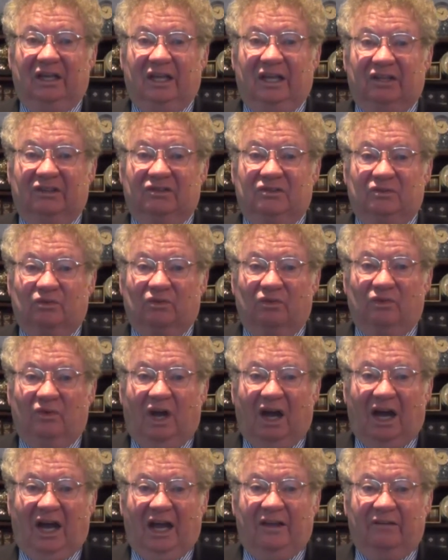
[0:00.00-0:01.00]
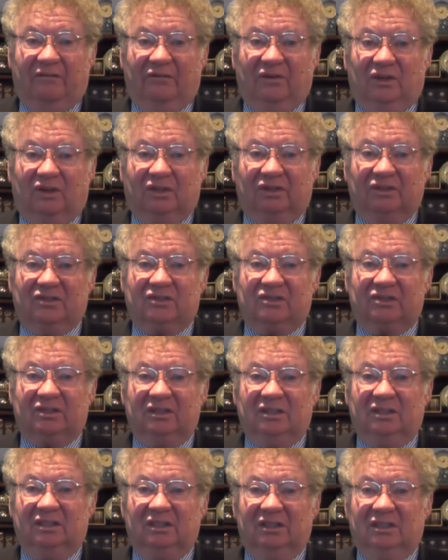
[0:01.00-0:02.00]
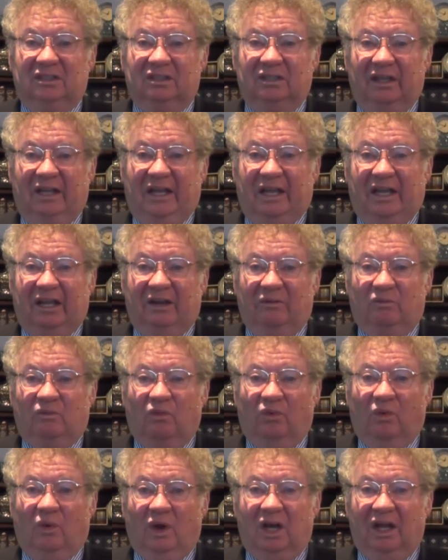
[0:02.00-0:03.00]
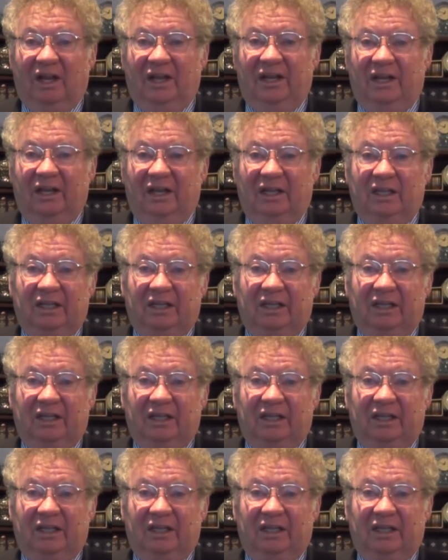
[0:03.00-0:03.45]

as rivals. And one